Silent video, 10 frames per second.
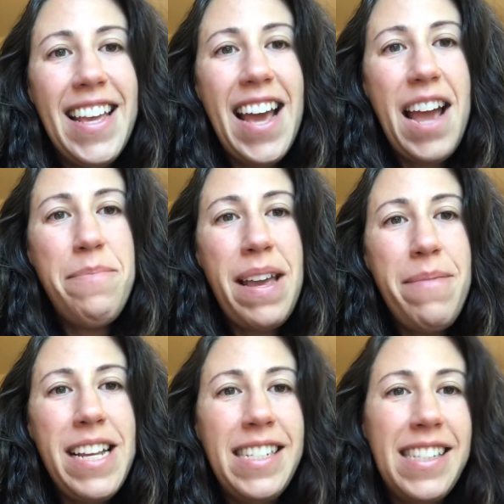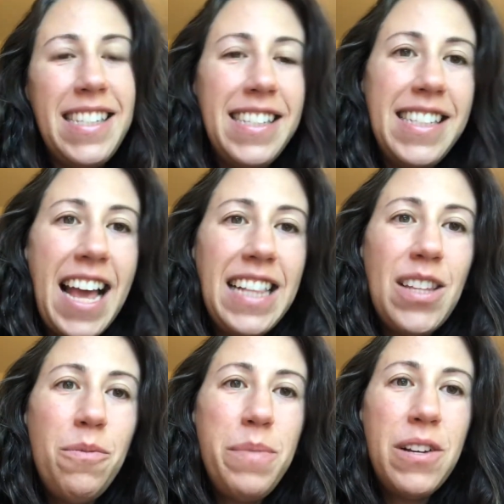Hi, babies.
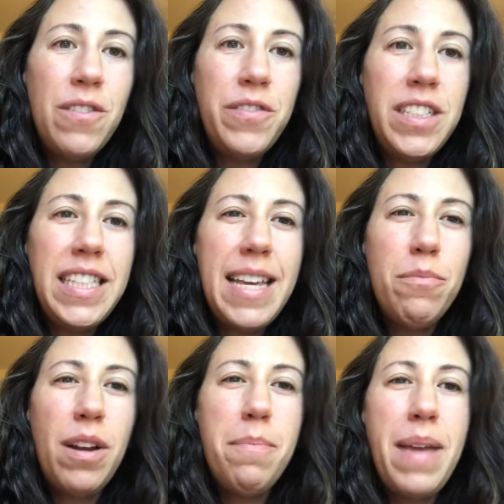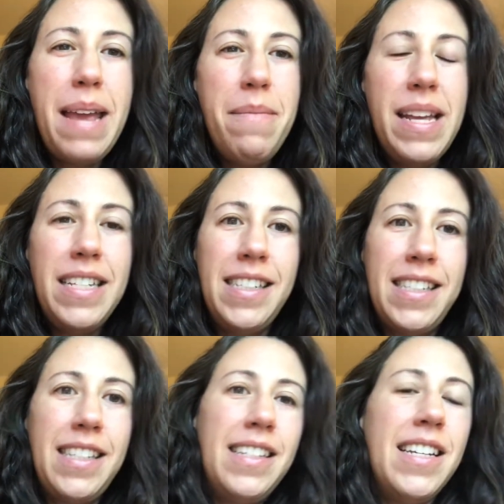Hello, beautiful Libra babies.
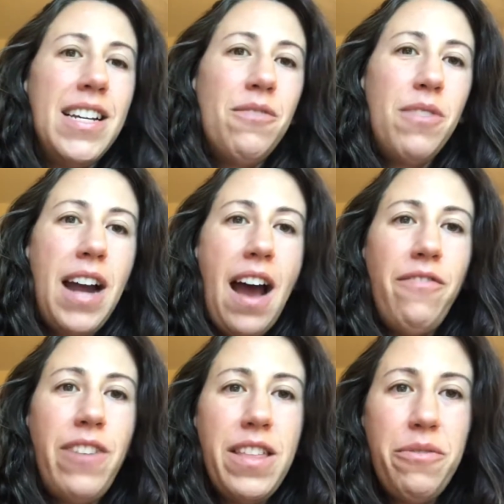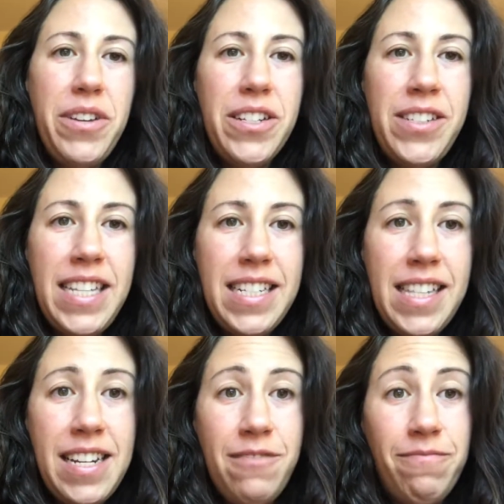We're halfway through your
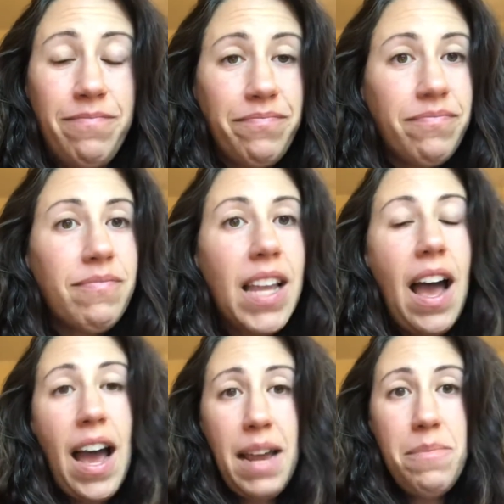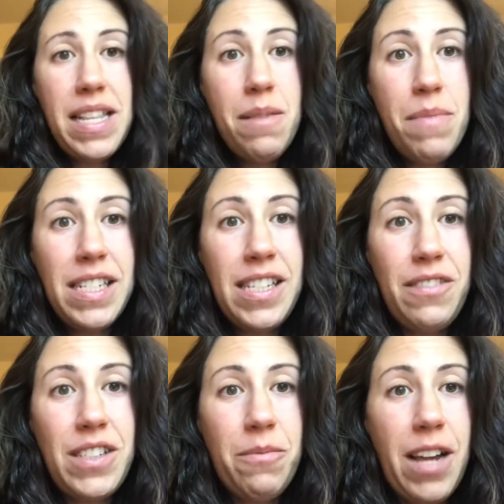season. I'm in the midst of
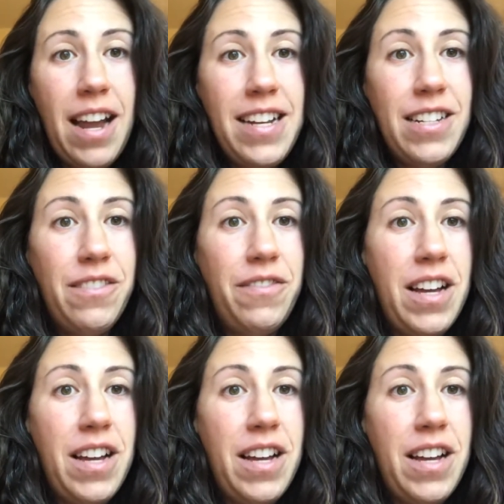some kind of